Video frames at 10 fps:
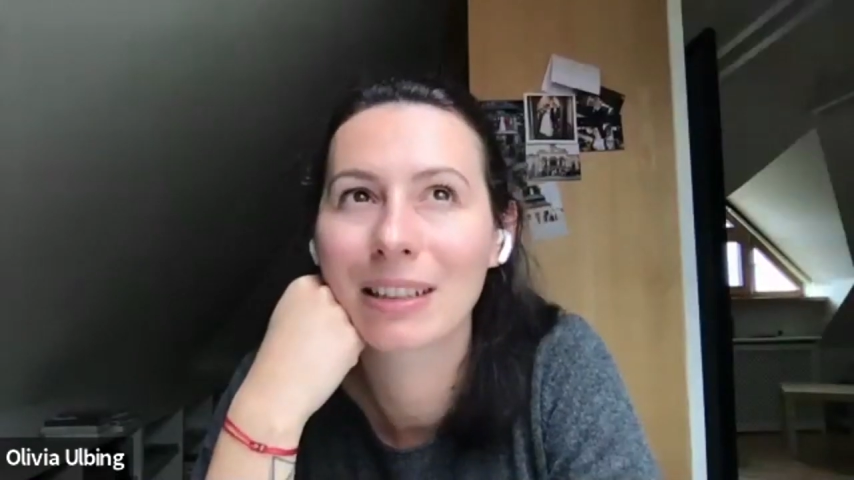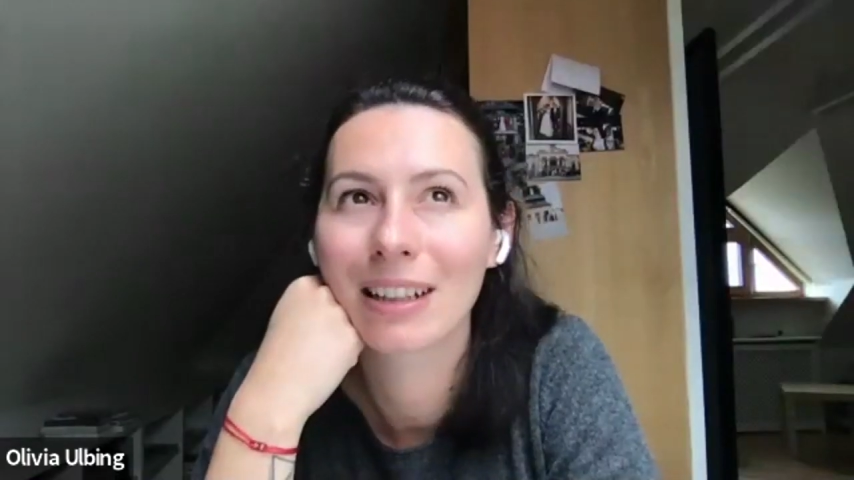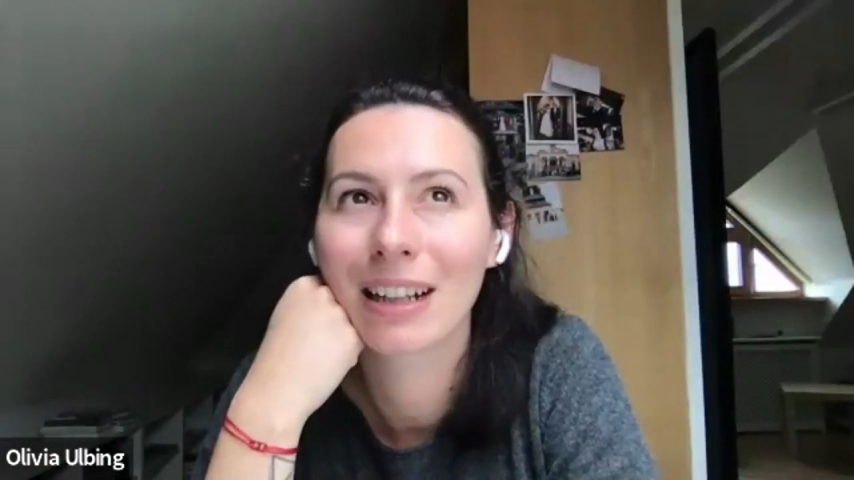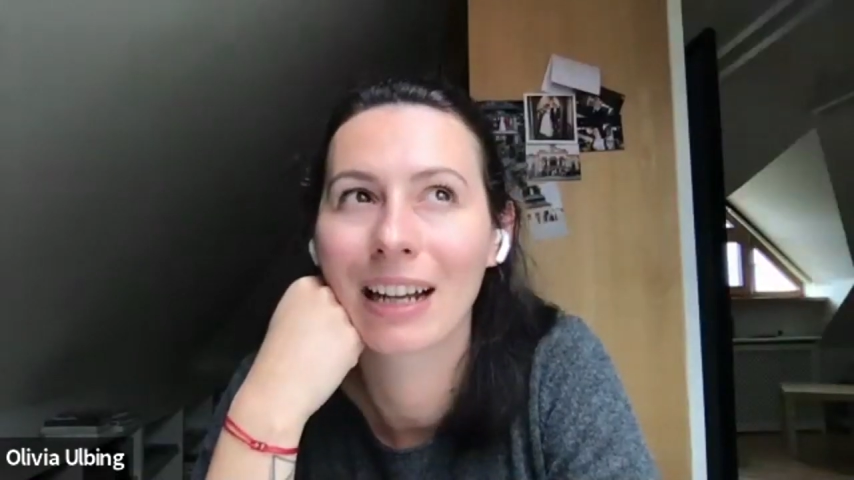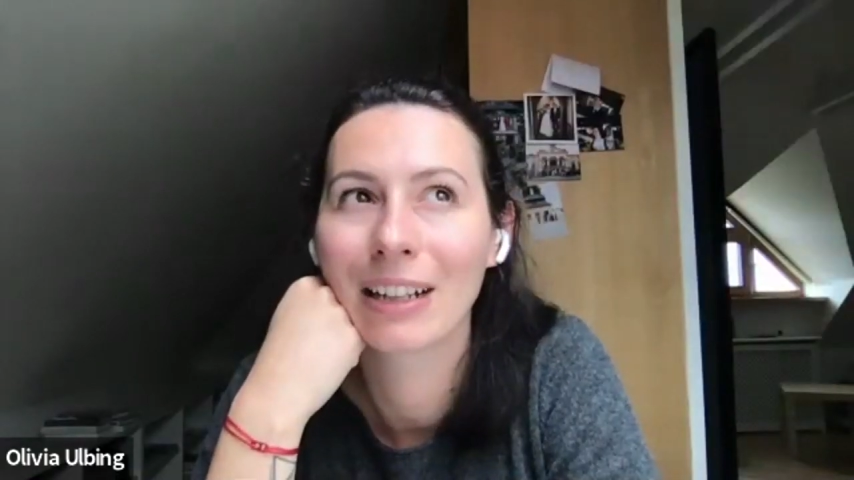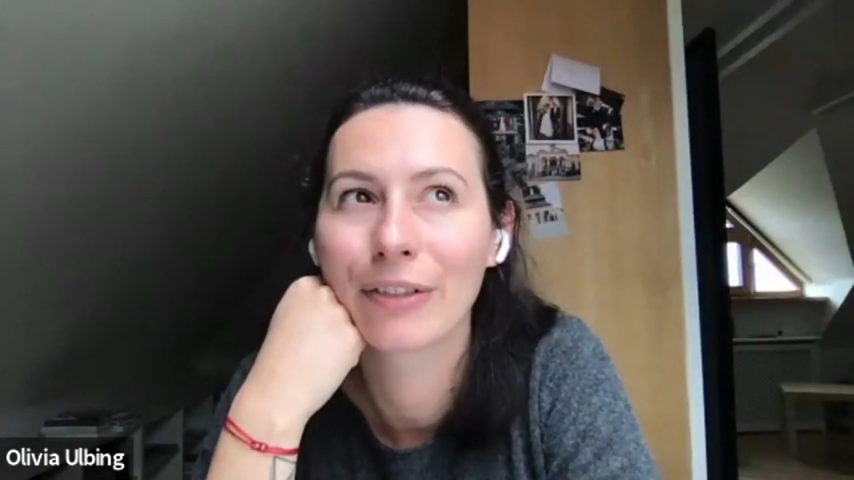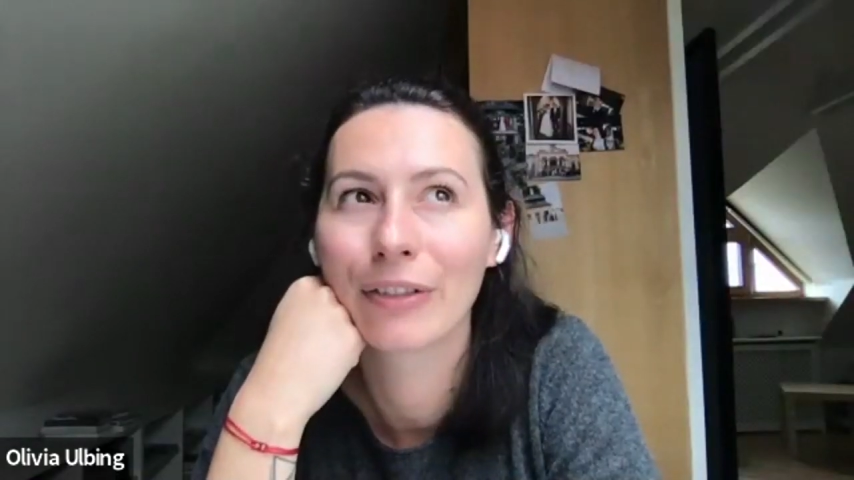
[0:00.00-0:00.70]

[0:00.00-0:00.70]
are kind of